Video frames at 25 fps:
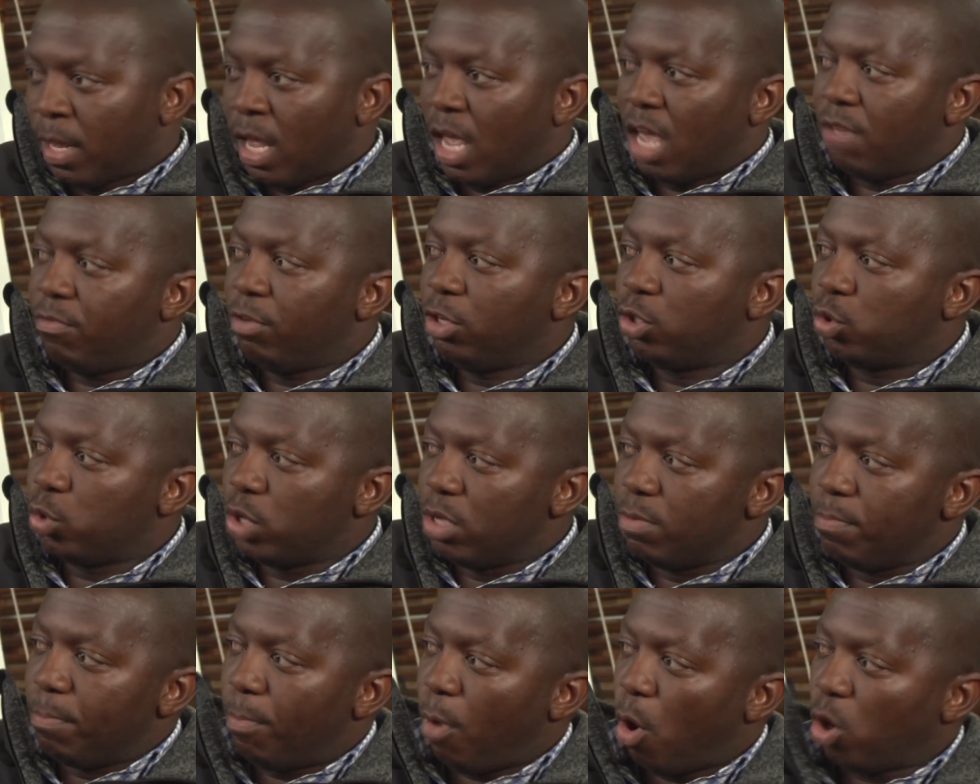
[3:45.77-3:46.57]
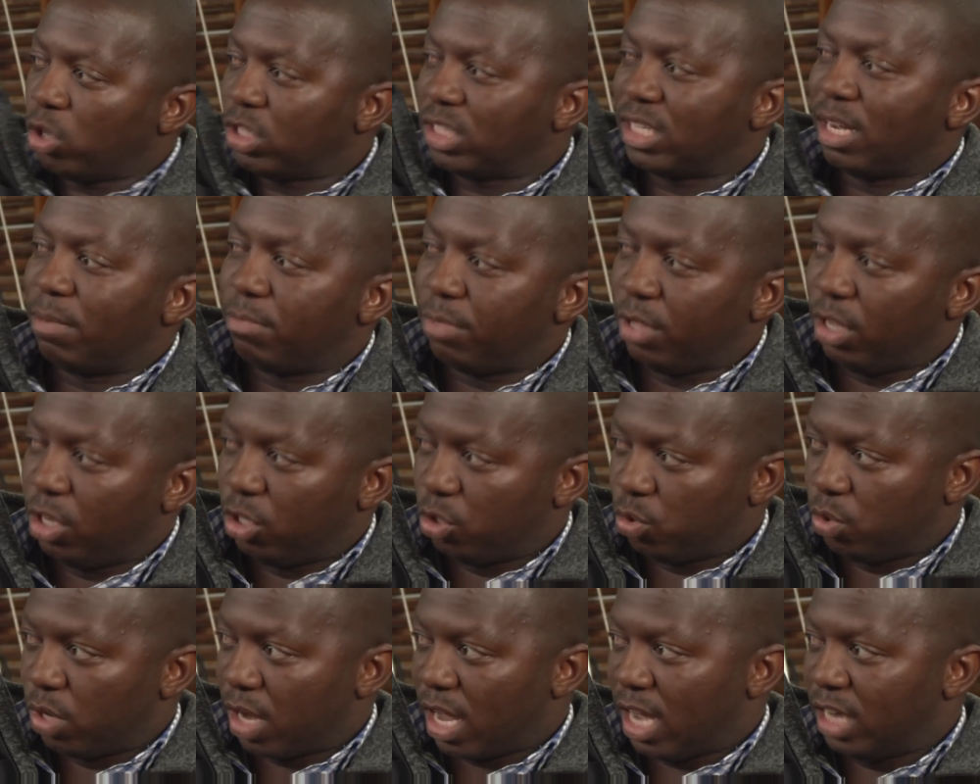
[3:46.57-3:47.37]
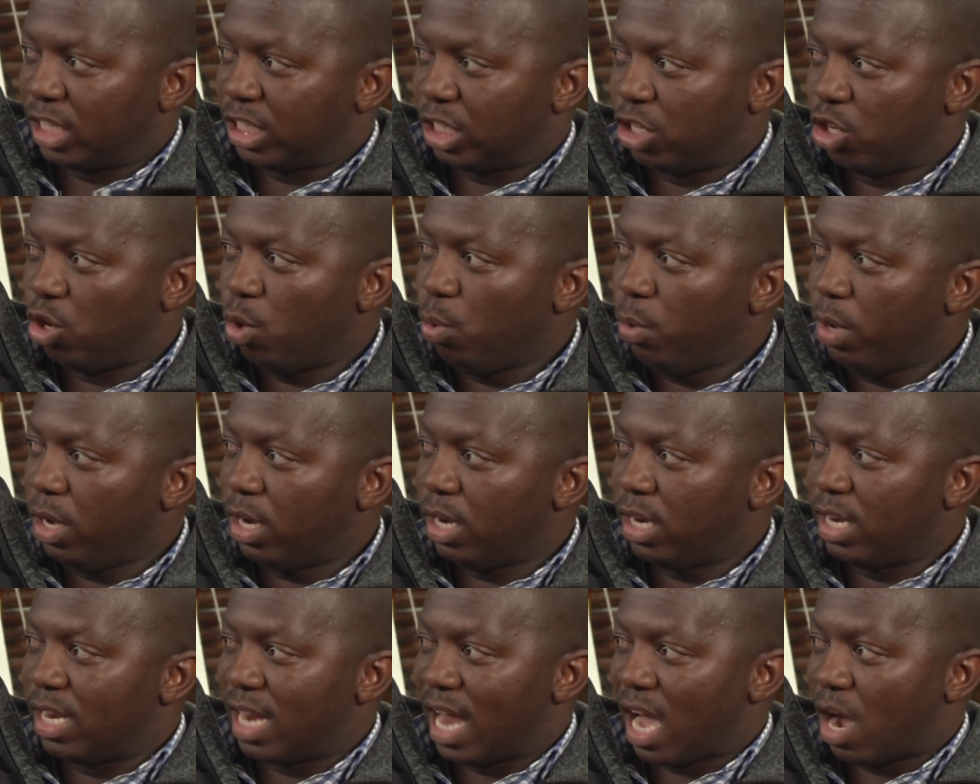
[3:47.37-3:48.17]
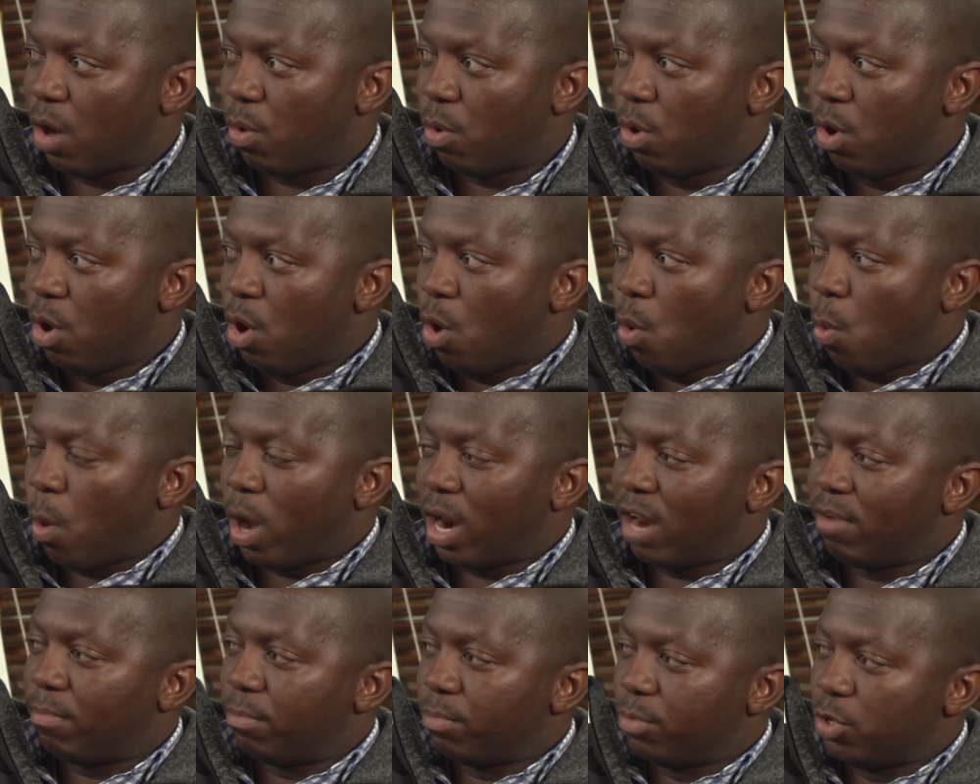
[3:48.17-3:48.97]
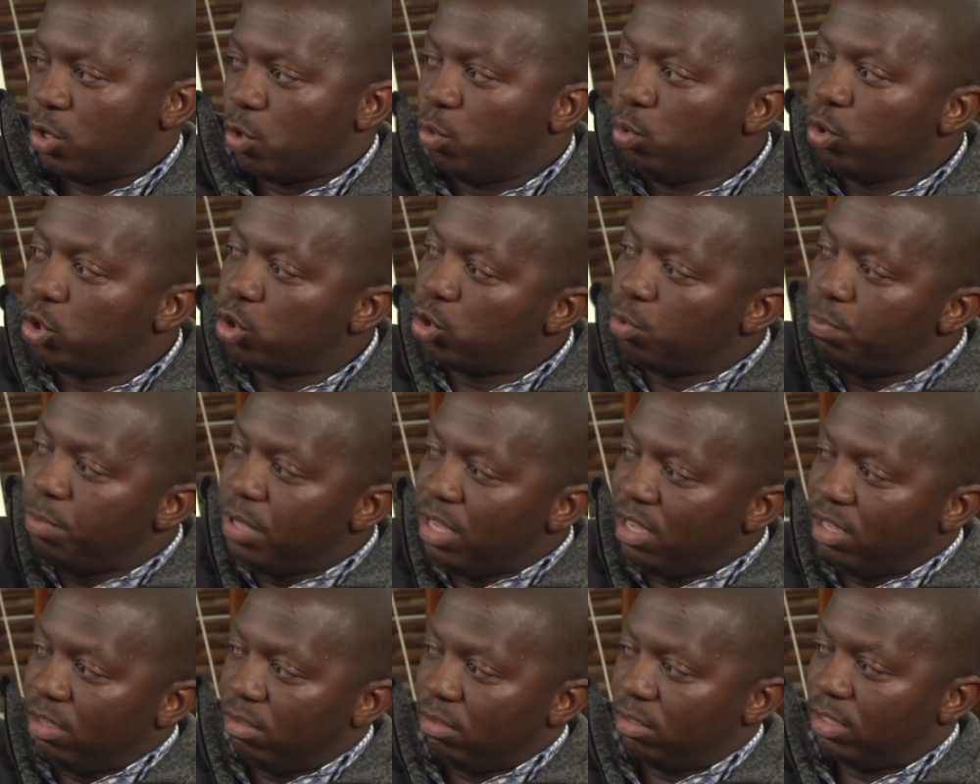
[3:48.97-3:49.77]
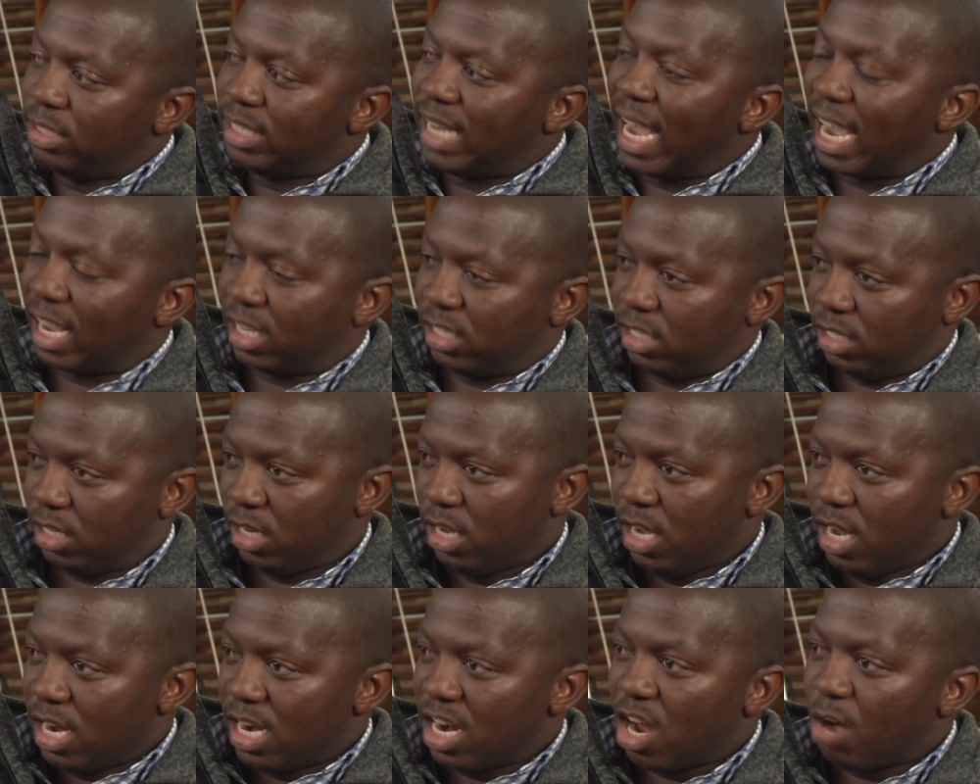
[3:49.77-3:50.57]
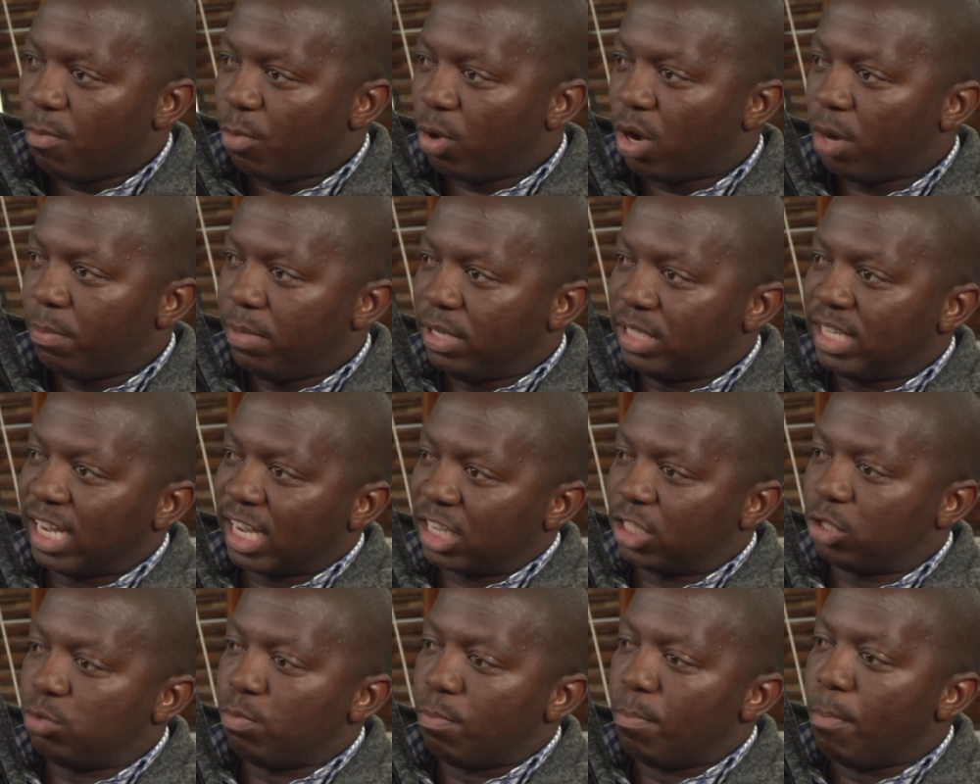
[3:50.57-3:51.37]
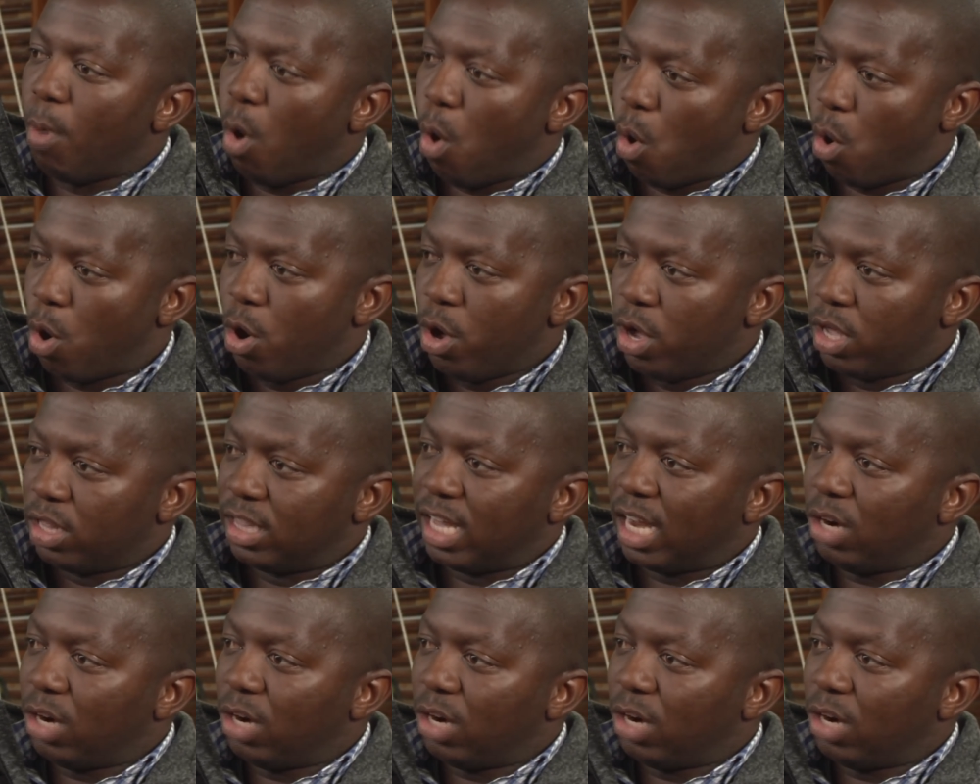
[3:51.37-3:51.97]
having to import something into the country, knowingly now what I'm used to being taxed, now I'm going to be taxed more.